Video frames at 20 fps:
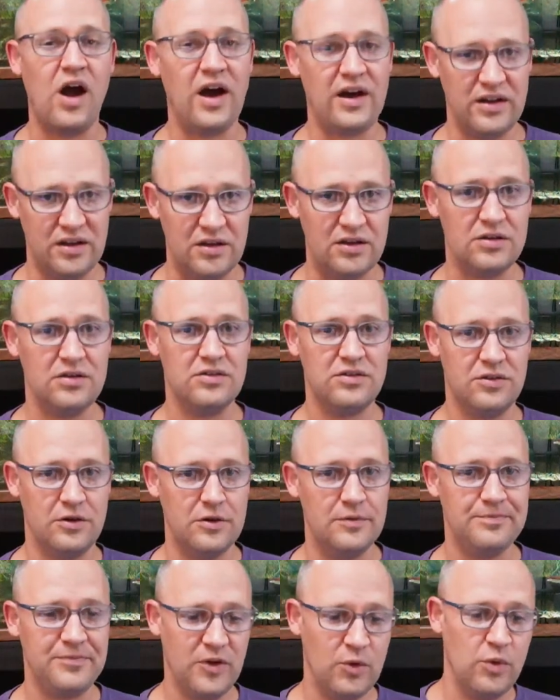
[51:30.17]
rotting.
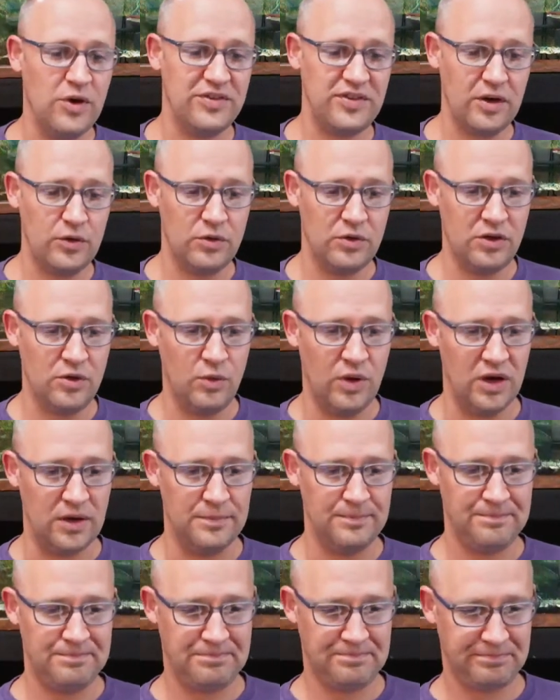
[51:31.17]
So it works out really
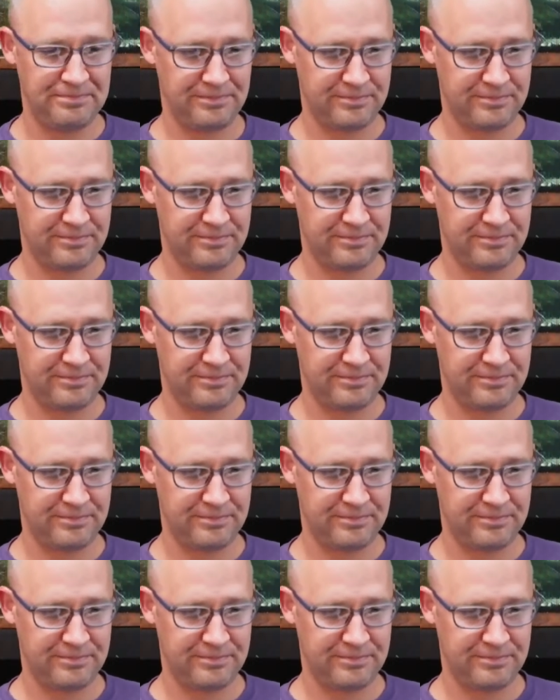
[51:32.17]
well.